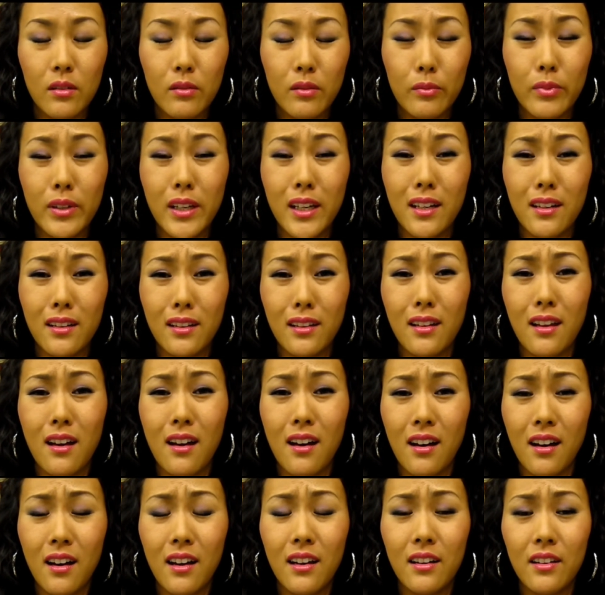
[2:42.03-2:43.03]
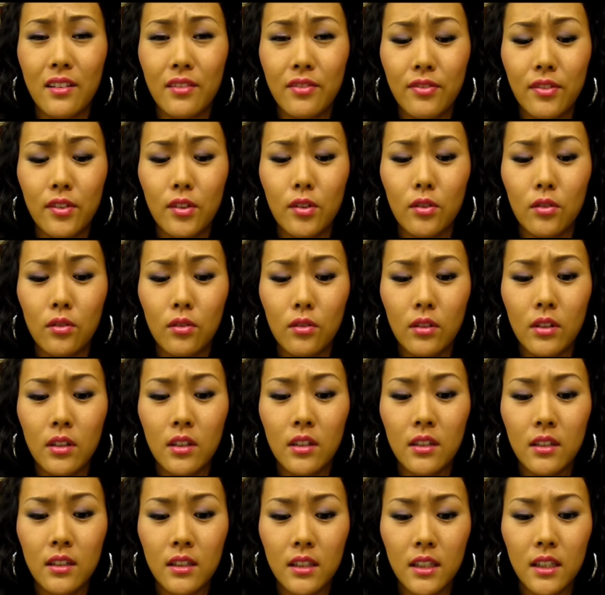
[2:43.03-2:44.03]
We ate a lot of food
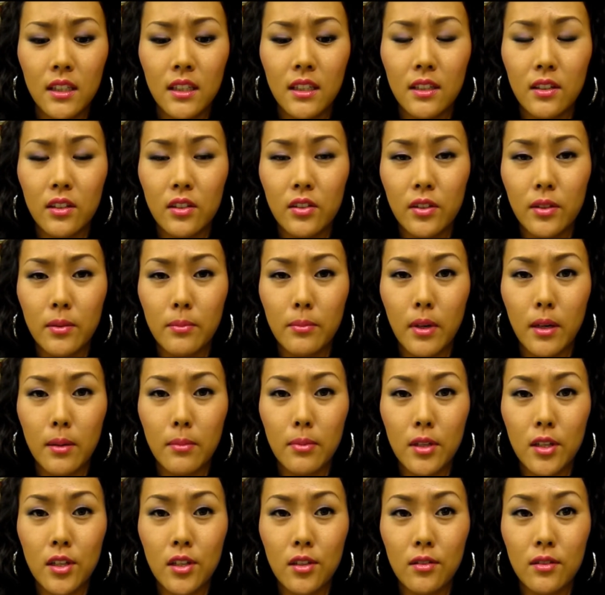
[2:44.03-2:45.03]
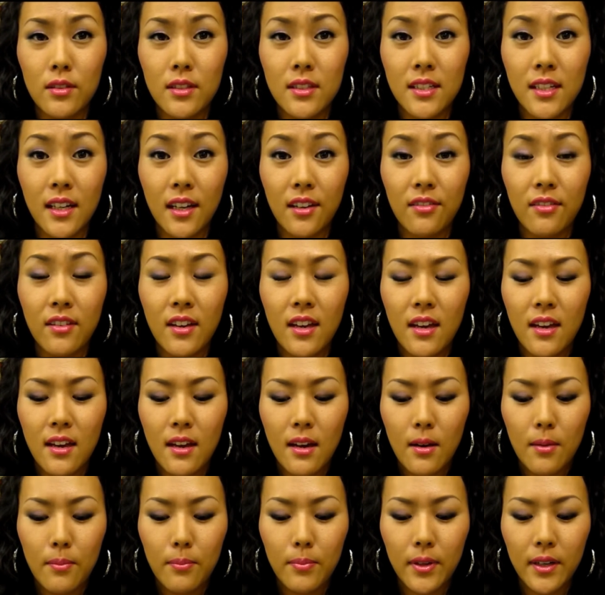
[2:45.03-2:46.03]
and Korean barbecue and stuff.
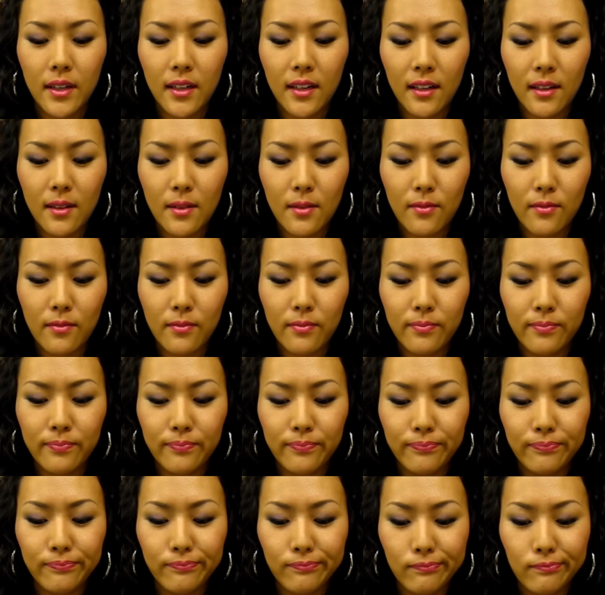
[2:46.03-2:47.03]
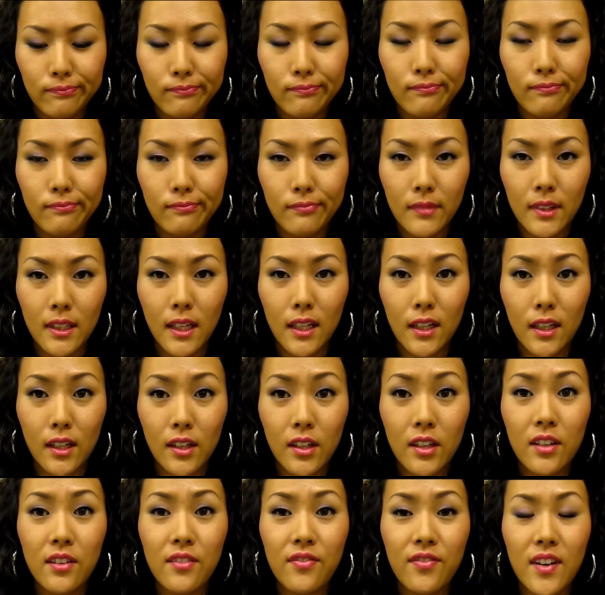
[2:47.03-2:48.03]
But um,
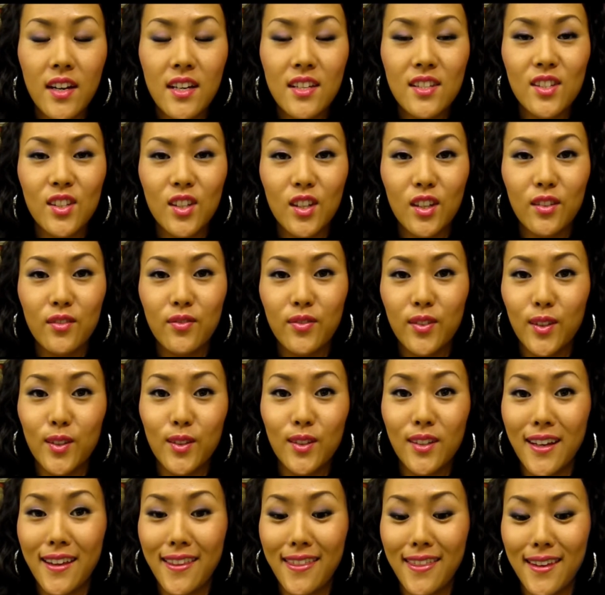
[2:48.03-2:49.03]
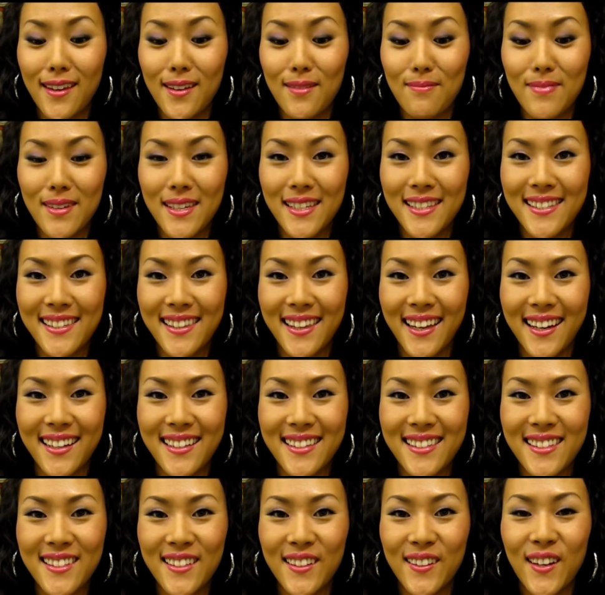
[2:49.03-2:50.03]
good friends, good food, nothing beats
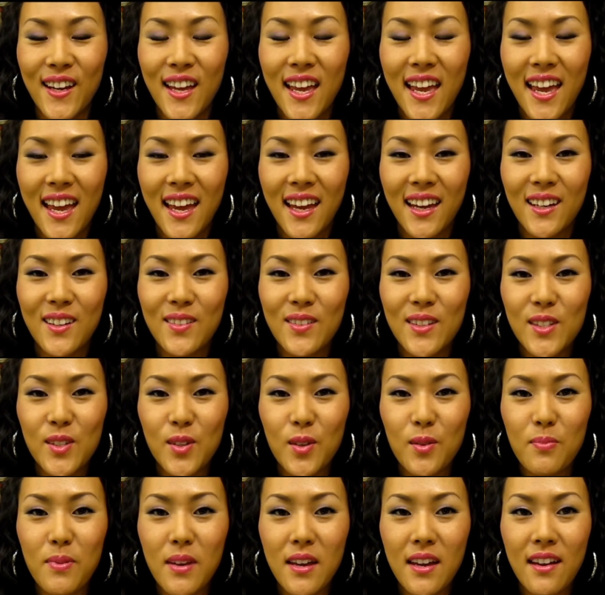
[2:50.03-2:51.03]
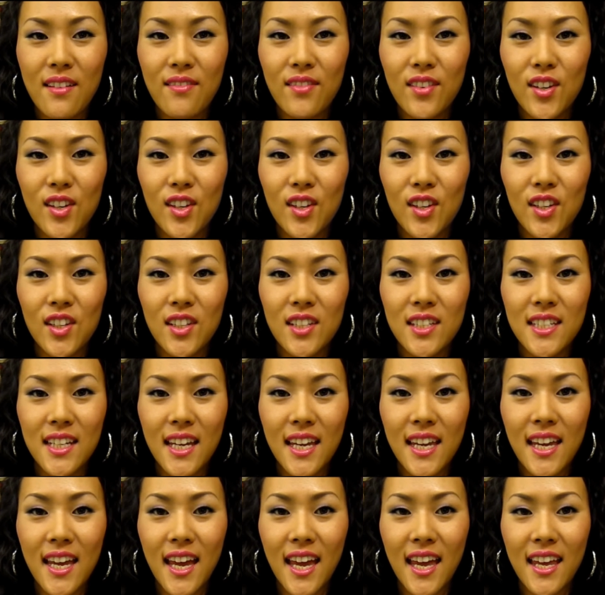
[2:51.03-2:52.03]
that. So anyways, hope you have a good
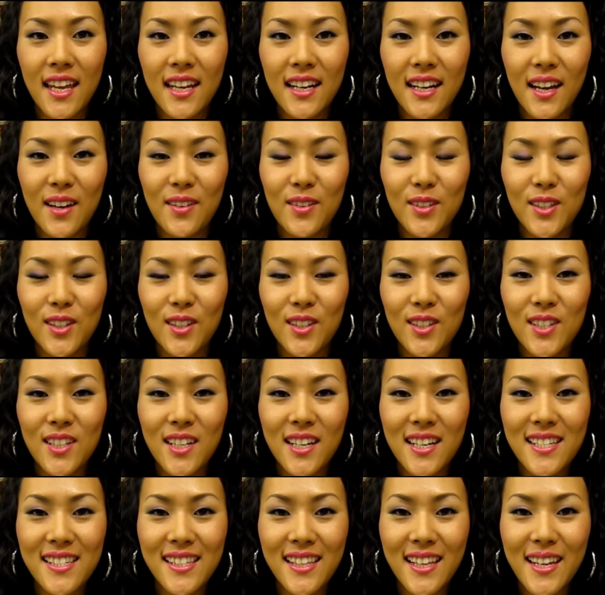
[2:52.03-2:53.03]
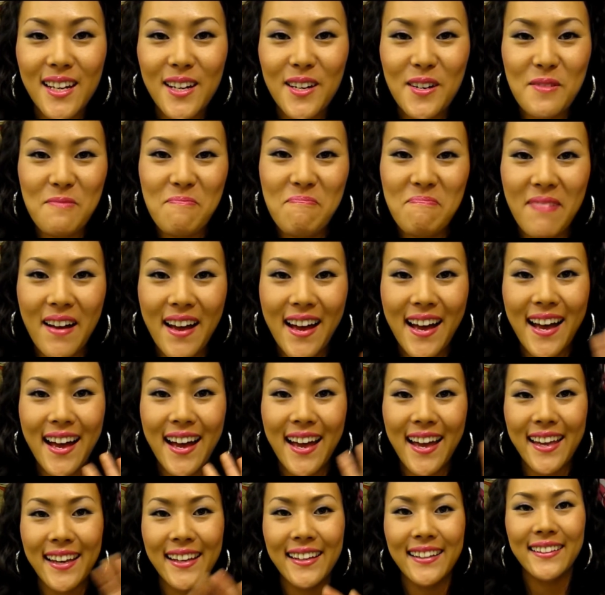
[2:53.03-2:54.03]
day, and I will talk to you guys later.
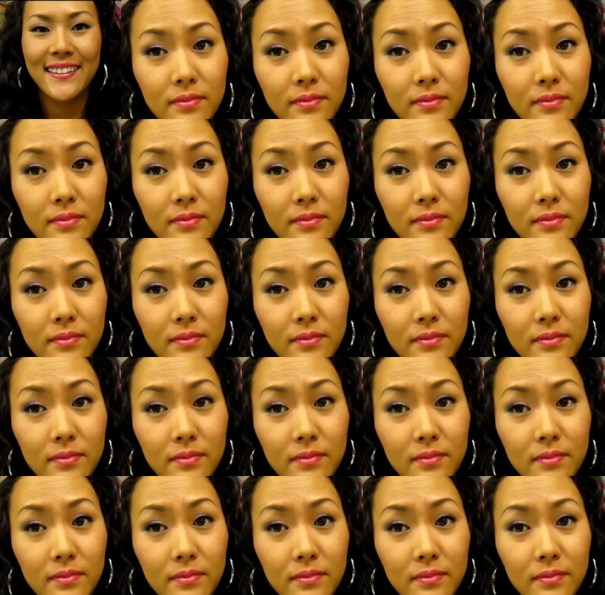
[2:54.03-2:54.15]
Bye.